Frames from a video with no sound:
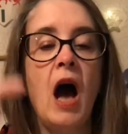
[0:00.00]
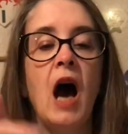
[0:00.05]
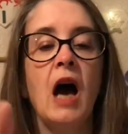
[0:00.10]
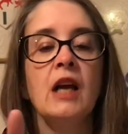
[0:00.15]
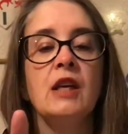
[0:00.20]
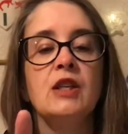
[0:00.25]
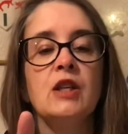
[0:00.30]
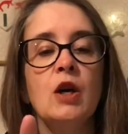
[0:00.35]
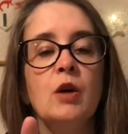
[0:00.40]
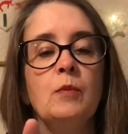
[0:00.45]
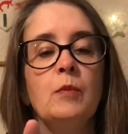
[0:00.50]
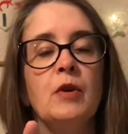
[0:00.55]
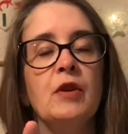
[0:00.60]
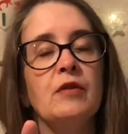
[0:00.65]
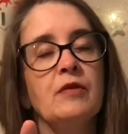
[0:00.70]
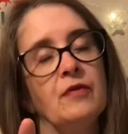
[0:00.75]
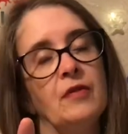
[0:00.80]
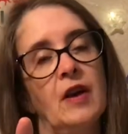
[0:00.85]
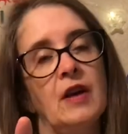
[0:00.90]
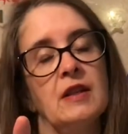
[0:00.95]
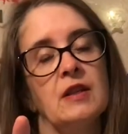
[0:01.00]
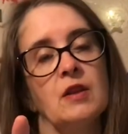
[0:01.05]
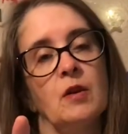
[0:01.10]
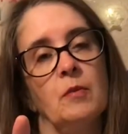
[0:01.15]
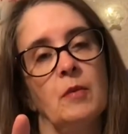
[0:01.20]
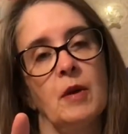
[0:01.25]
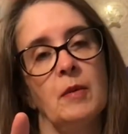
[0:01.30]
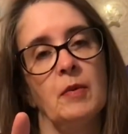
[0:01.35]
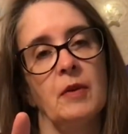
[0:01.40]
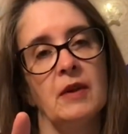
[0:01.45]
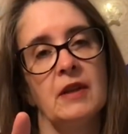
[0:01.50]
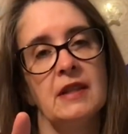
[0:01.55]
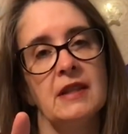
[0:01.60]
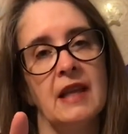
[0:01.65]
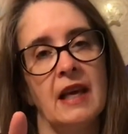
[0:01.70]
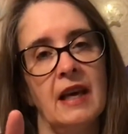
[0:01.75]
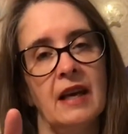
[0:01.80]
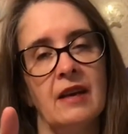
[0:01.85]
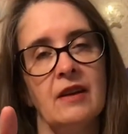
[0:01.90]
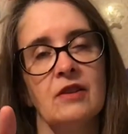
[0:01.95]
I don't put a face on my bunnies
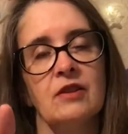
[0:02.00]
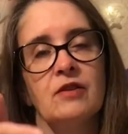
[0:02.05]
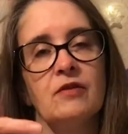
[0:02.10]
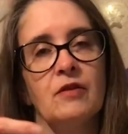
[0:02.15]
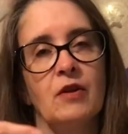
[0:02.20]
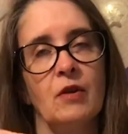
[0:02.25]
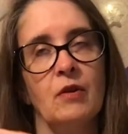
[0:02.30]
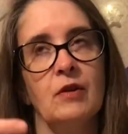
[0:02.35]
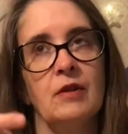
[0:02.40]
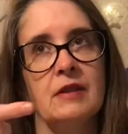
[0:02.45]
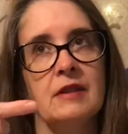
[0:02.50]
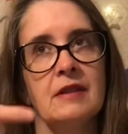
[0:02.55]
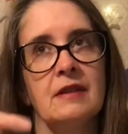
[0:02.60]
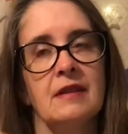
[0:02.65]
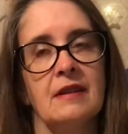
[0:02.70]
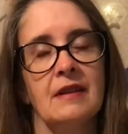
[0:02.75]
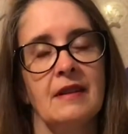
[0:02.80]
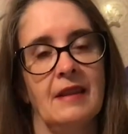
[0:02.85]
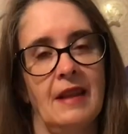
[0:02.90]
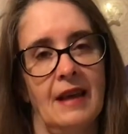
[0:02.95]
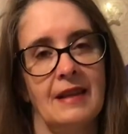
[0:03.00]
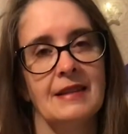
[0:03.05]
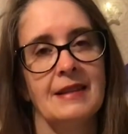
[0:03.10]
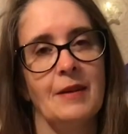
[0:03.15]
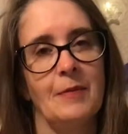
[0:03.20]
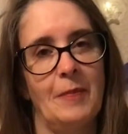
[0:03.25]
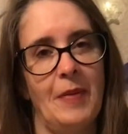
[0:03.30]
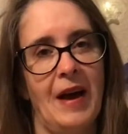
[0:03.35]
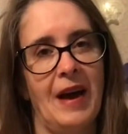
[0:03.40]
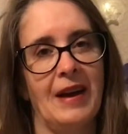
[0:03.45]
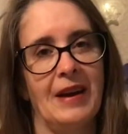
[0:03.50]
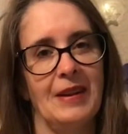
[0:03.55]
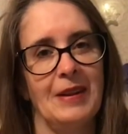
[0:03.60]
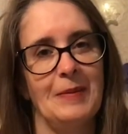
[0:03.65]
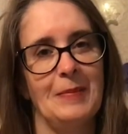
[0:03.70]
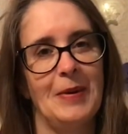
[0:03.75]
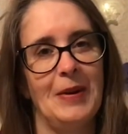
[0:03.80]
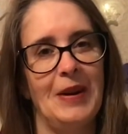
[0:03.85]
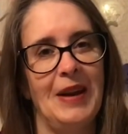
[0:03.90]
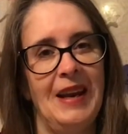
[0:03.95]
here because of course that's the back of the
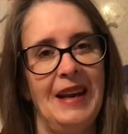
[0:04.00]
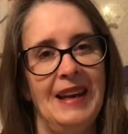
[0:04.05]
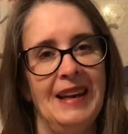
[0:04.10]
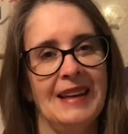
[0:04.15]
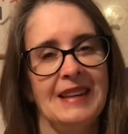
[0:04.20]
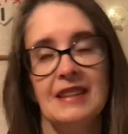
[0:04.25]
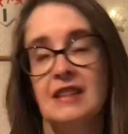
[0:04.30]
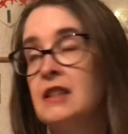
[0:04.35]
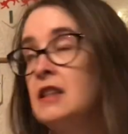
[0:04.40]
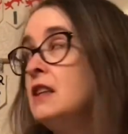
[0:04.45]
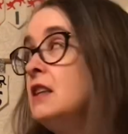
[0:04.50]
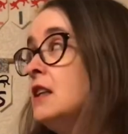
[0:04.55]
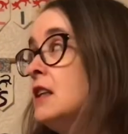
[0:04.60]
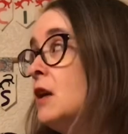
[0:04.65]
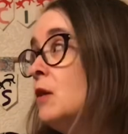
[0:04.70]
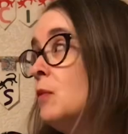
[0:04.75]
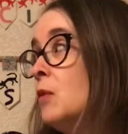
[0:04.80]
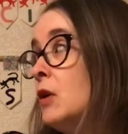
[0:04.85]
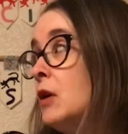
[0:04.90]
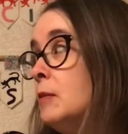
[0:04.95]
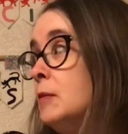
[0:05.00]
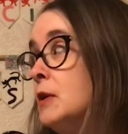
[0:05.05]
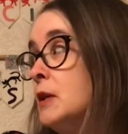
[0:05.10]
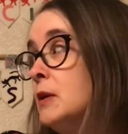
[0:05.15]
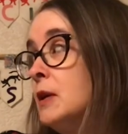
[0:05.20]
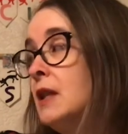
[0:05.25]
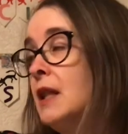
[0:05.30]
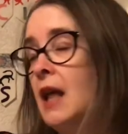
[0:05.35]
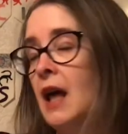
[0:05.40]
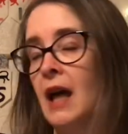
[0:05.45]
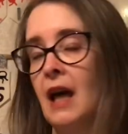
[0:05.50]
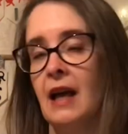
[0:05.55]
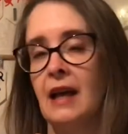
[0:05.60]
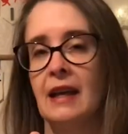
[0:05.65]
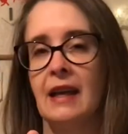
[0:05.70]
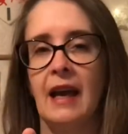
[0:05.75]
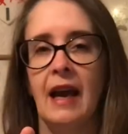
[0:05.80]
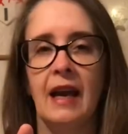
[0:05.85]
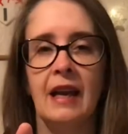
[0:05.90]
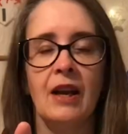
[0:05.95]
bunny, so you don't want him doing that
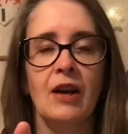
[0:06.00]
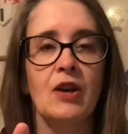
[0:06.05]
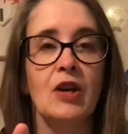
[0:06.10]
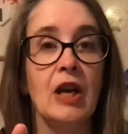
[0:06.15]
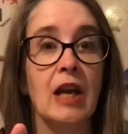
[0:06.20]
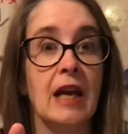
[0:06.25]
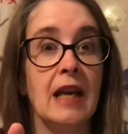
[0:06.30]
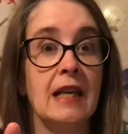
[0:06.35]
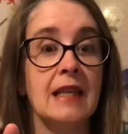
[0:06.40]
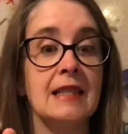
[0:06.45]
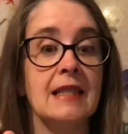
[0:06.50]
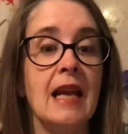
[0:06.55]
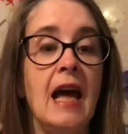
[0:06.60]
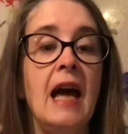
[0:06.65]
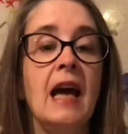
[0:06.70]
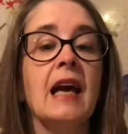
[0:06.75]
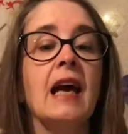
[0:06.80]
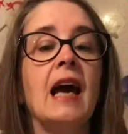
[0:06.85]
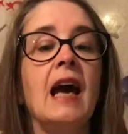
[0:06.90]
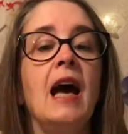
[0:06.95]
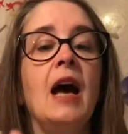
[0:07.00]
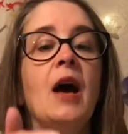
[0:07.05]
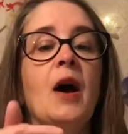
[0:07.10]
and getting a crick in his neck,